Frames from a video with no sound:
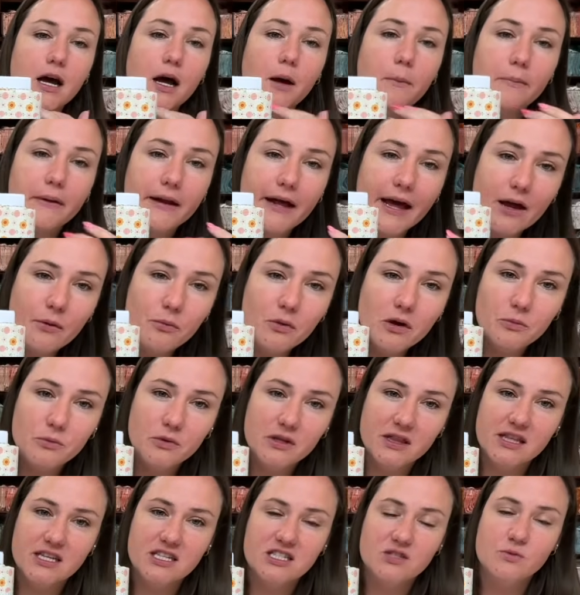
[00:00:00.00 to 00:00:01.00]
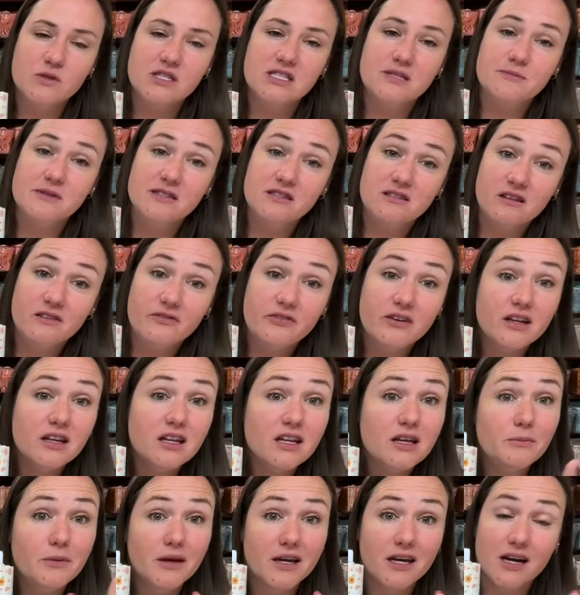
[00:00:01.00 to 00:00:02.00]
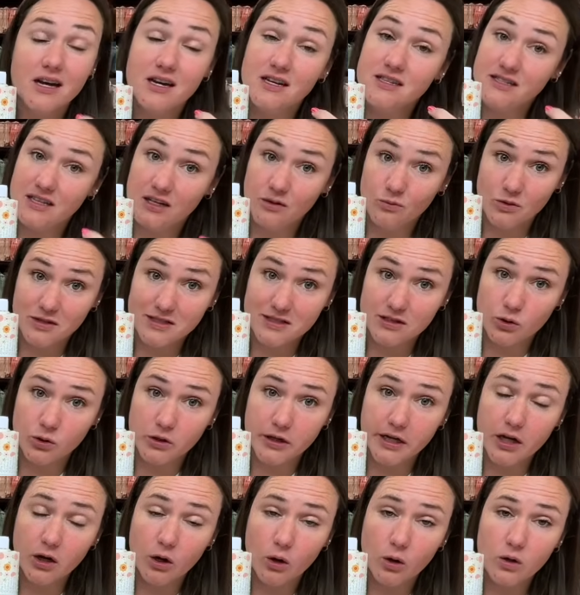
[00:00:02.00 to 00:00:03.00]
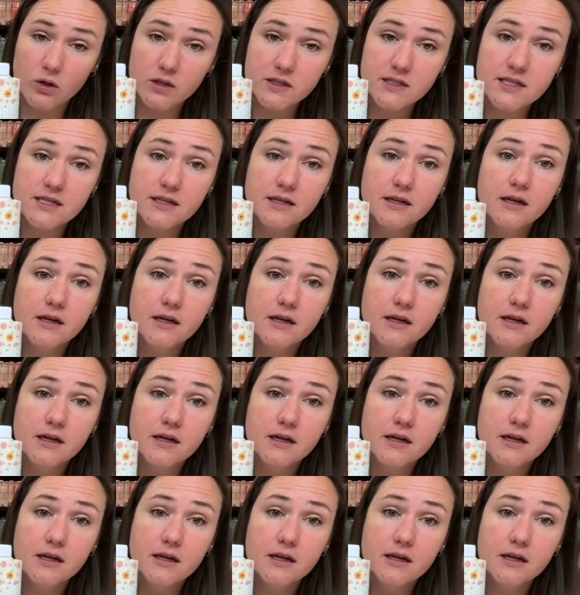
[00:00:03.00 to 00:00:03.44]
but I went with this one specifically because it was Lori Holt.